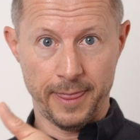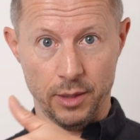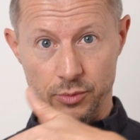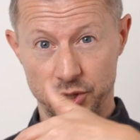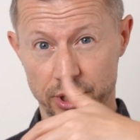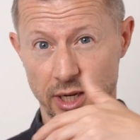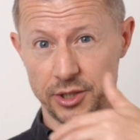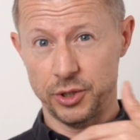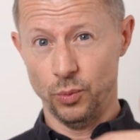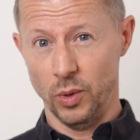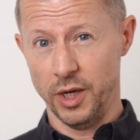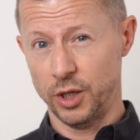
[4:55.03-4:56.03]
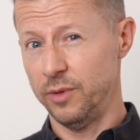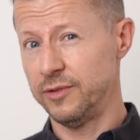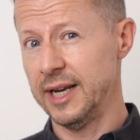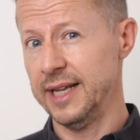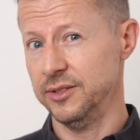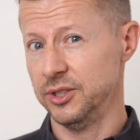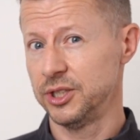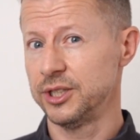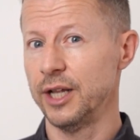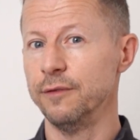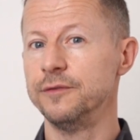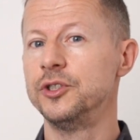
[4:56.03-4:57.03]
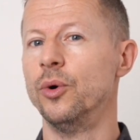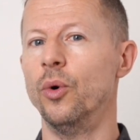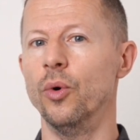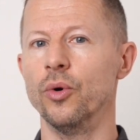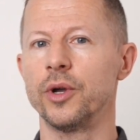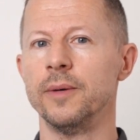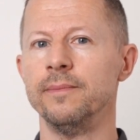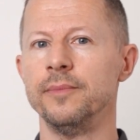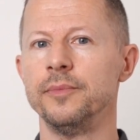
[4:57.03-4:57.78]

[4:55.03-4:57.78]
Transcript: And we'll start to work with Glenn's self-talk.